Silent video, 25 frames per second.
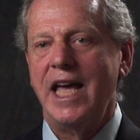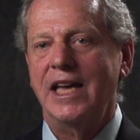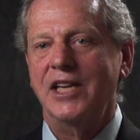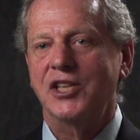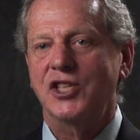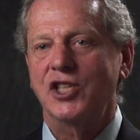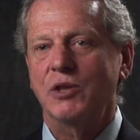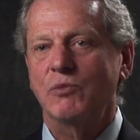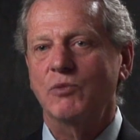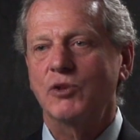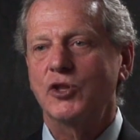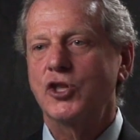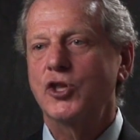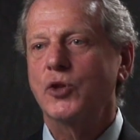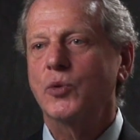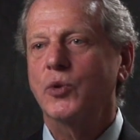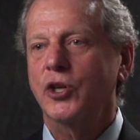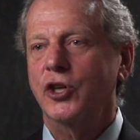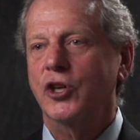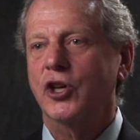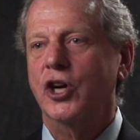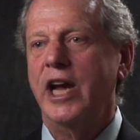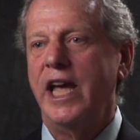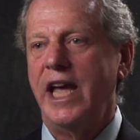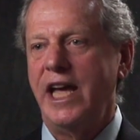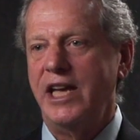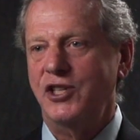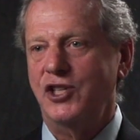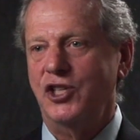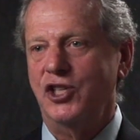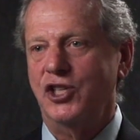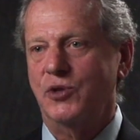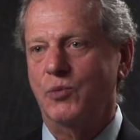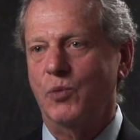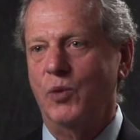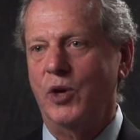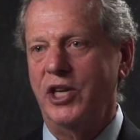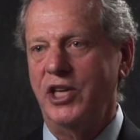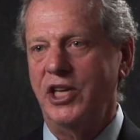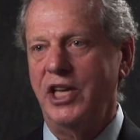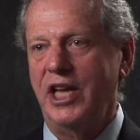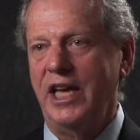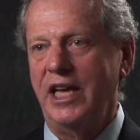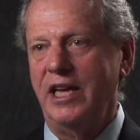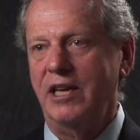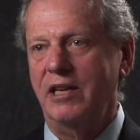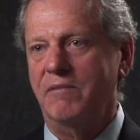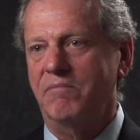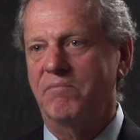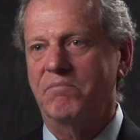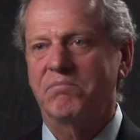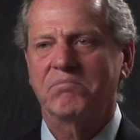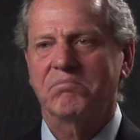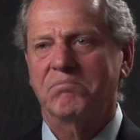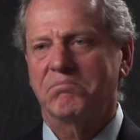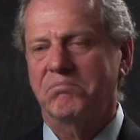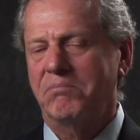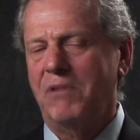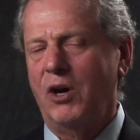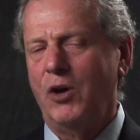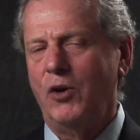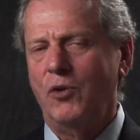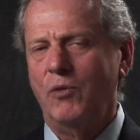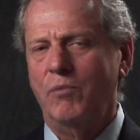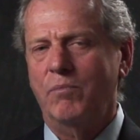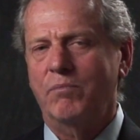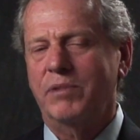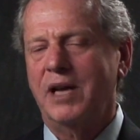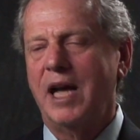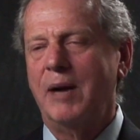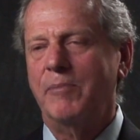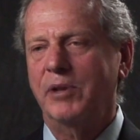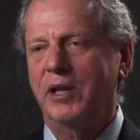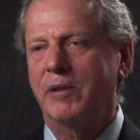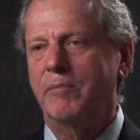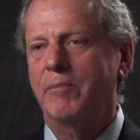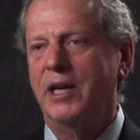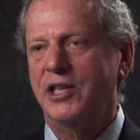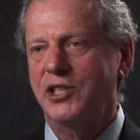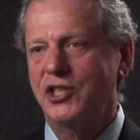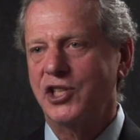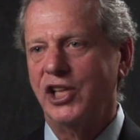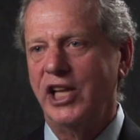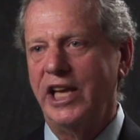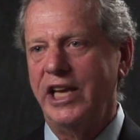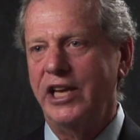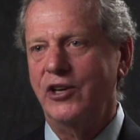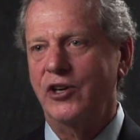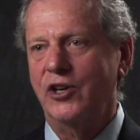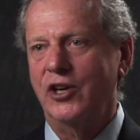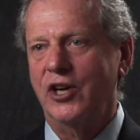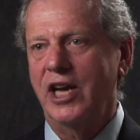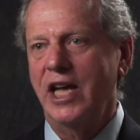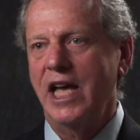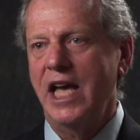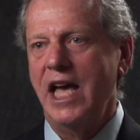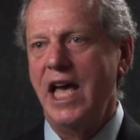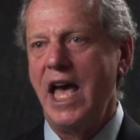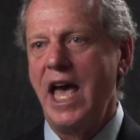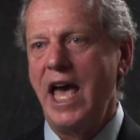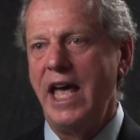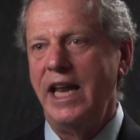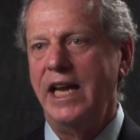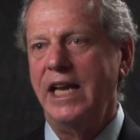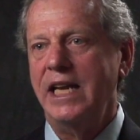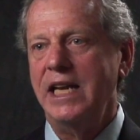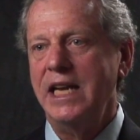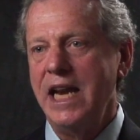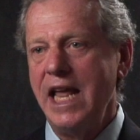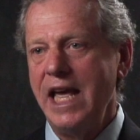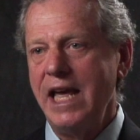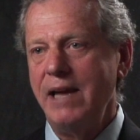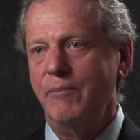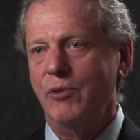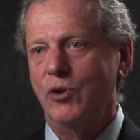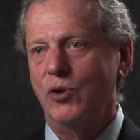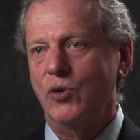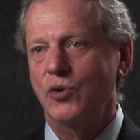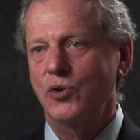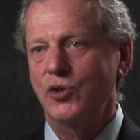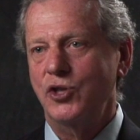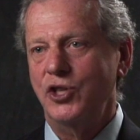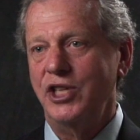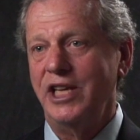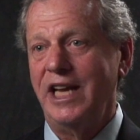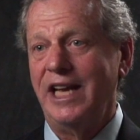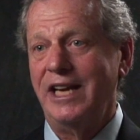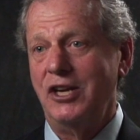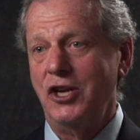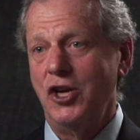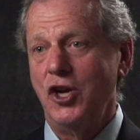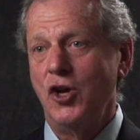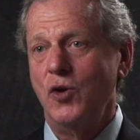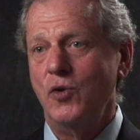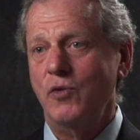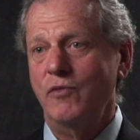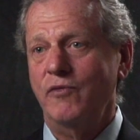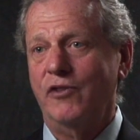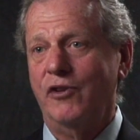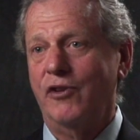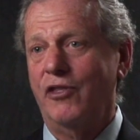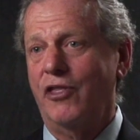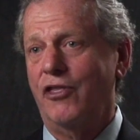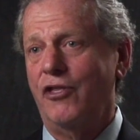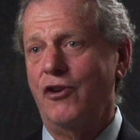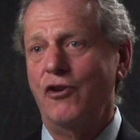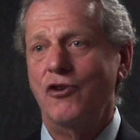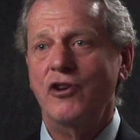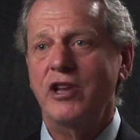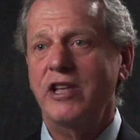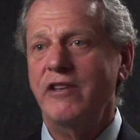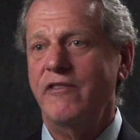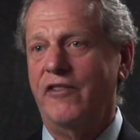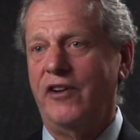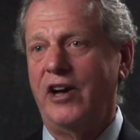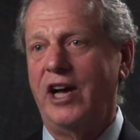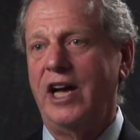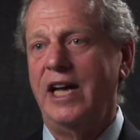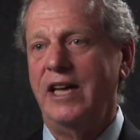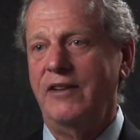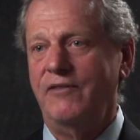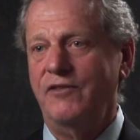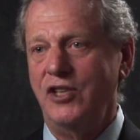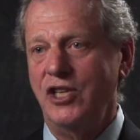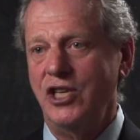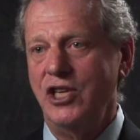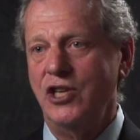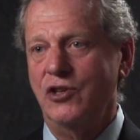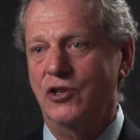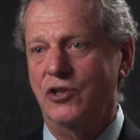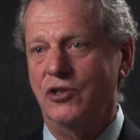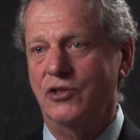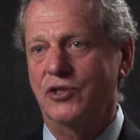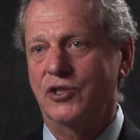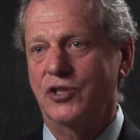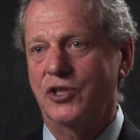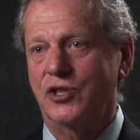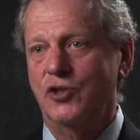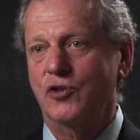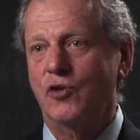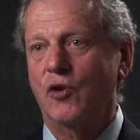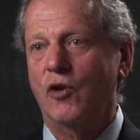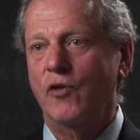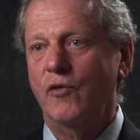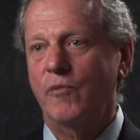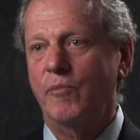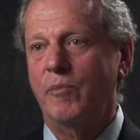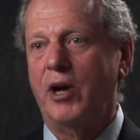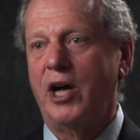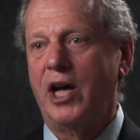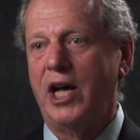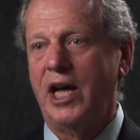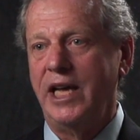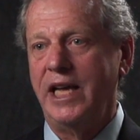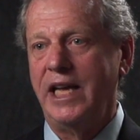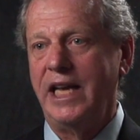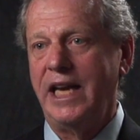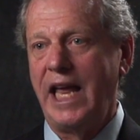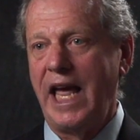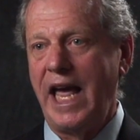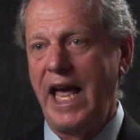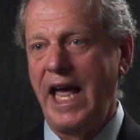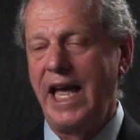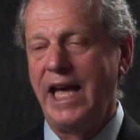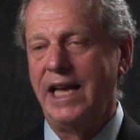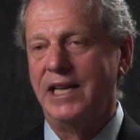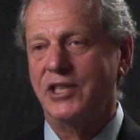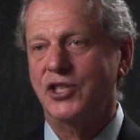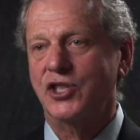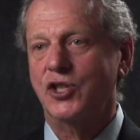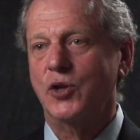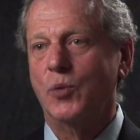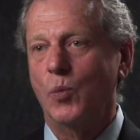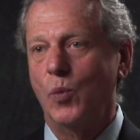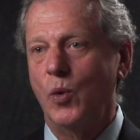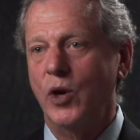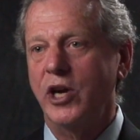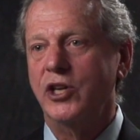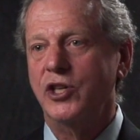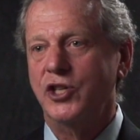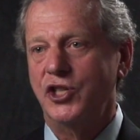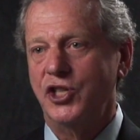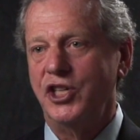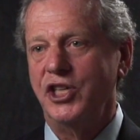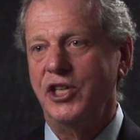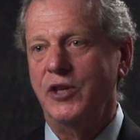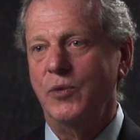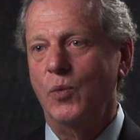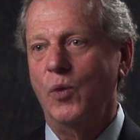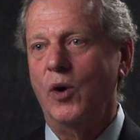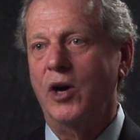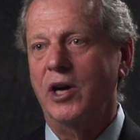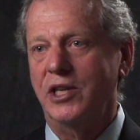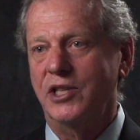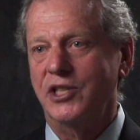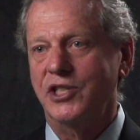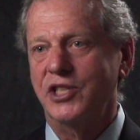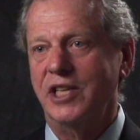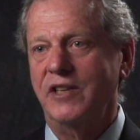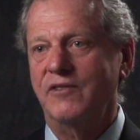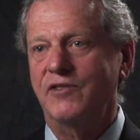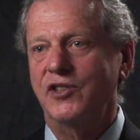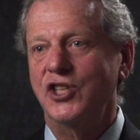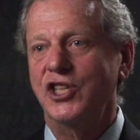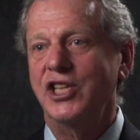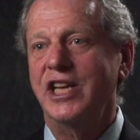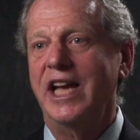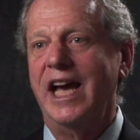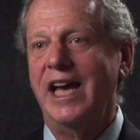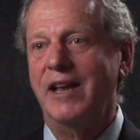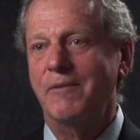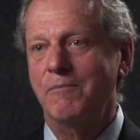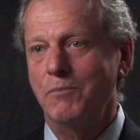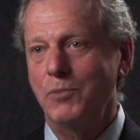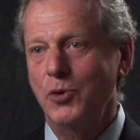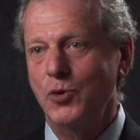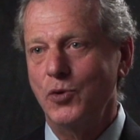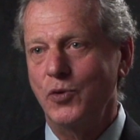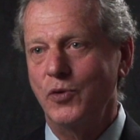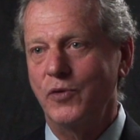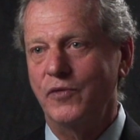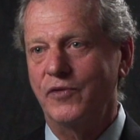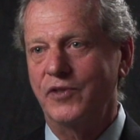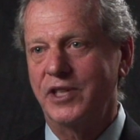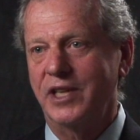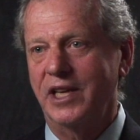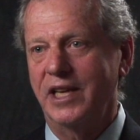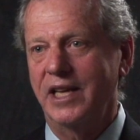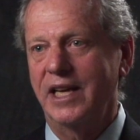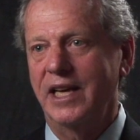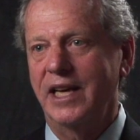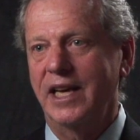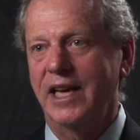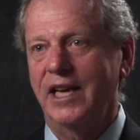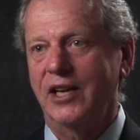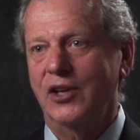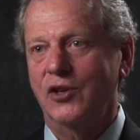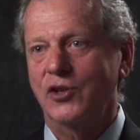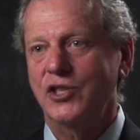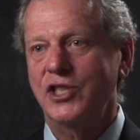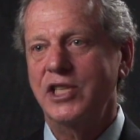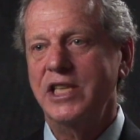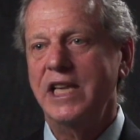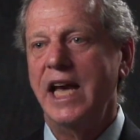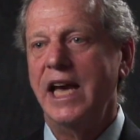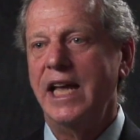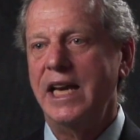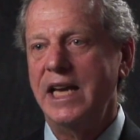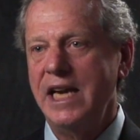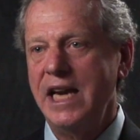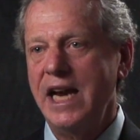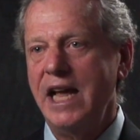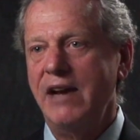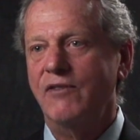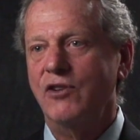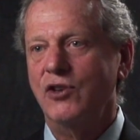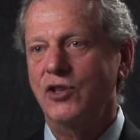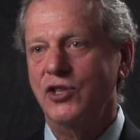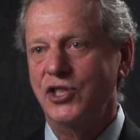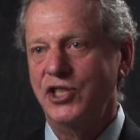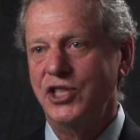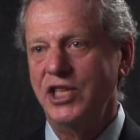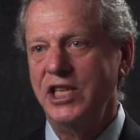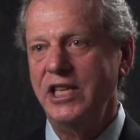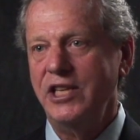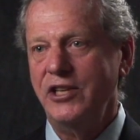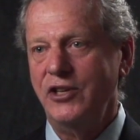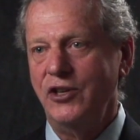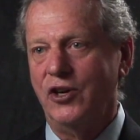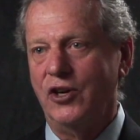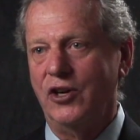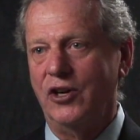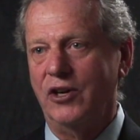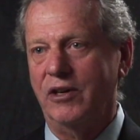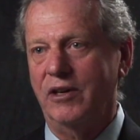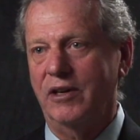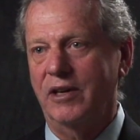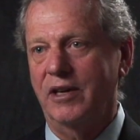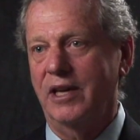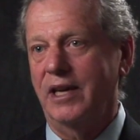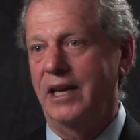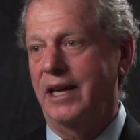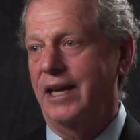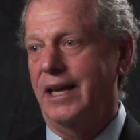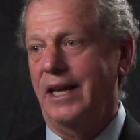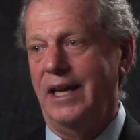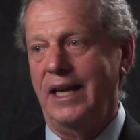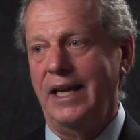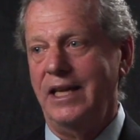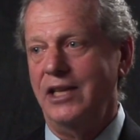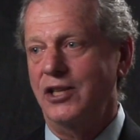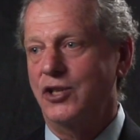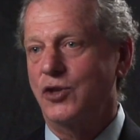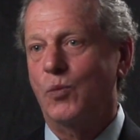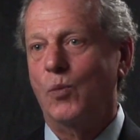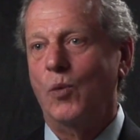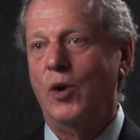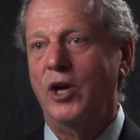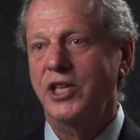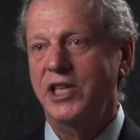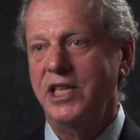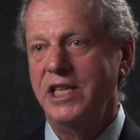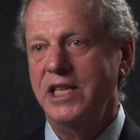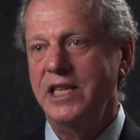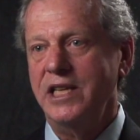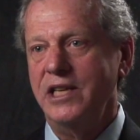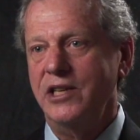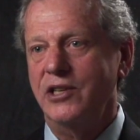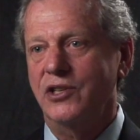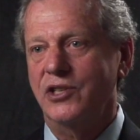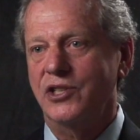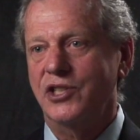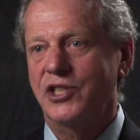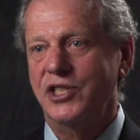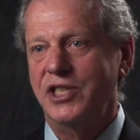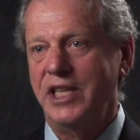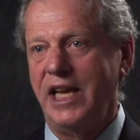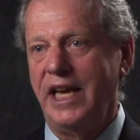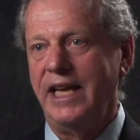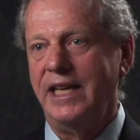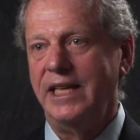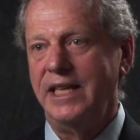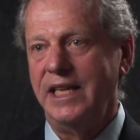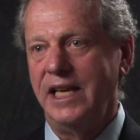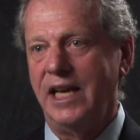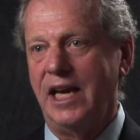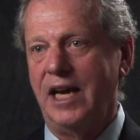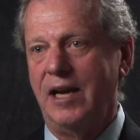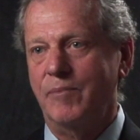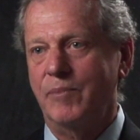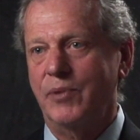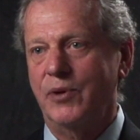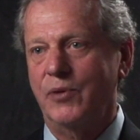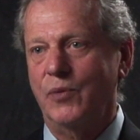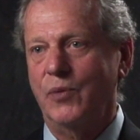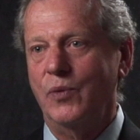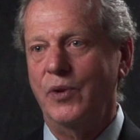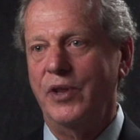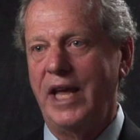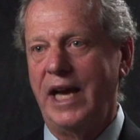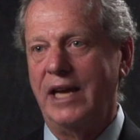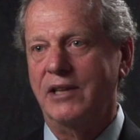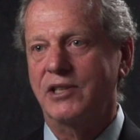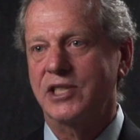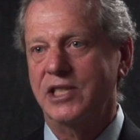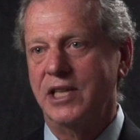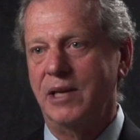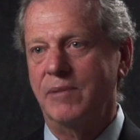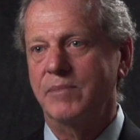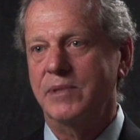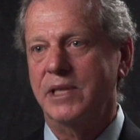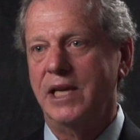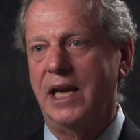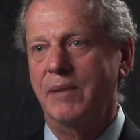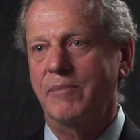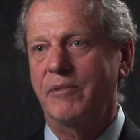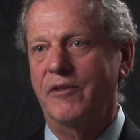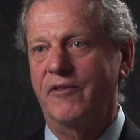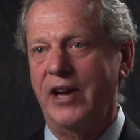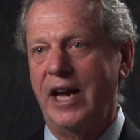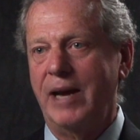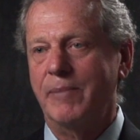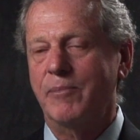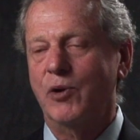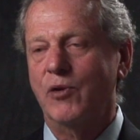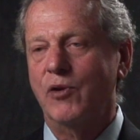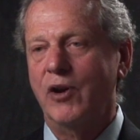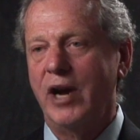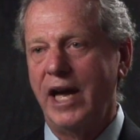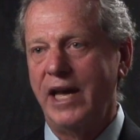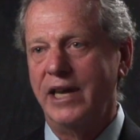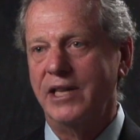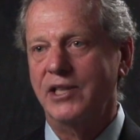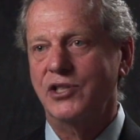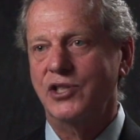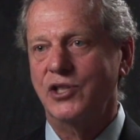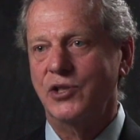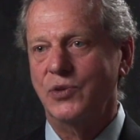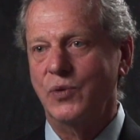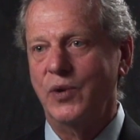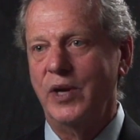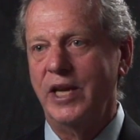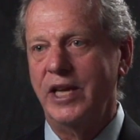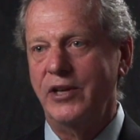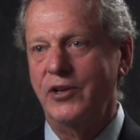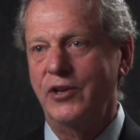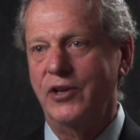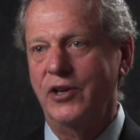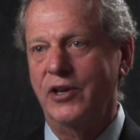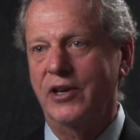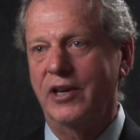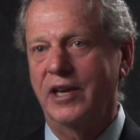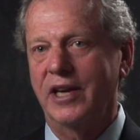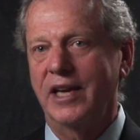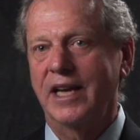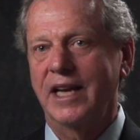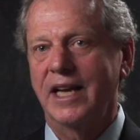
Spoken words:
she was doing her hedges one day, a couple of months later, and a neighbor who she had known for 35 years drove by and asked where she was, if she had moved, because he had never seen her in 20 years standing up without some type of apparatus to aid her.